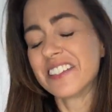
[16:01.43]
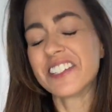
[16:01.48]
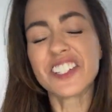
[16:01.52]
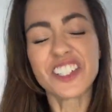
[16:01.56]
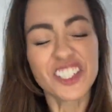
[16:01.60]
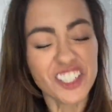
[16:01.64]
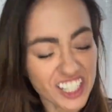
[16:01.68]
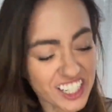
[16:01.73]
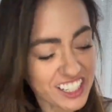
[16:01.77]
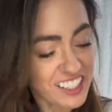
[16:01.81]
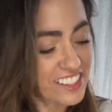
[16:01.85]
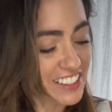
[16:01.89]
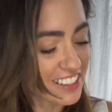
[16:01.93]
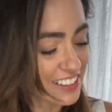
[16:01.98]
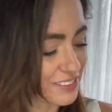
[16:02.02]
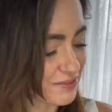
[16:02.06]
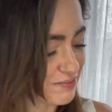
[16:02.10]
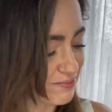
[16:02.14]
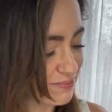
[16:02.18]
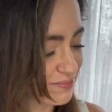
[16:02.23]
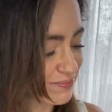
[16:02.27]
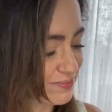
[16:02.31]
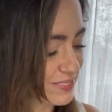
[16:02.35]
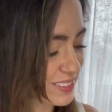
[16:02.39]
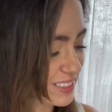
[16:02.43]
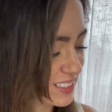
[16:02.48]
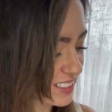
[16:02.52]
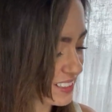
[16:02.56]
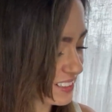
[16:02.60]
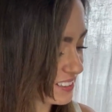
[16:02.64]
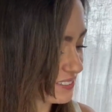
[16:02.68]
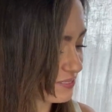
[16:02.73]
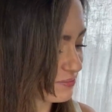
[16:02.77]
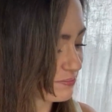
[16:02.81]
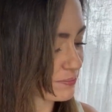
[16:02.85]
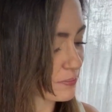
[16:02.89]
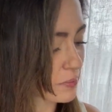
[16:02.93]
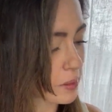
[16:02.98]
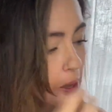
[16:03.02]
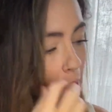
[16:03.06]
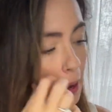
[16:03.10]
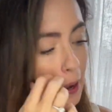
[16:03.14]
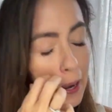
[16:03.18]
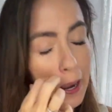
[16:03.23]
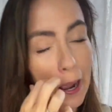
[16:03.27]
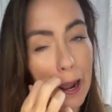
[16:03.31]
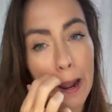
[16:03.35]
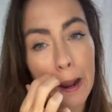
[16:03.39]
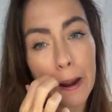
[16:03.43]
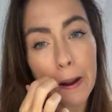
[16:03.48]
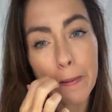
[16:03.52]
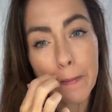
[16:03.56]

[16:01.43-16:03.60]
Shit. Okay,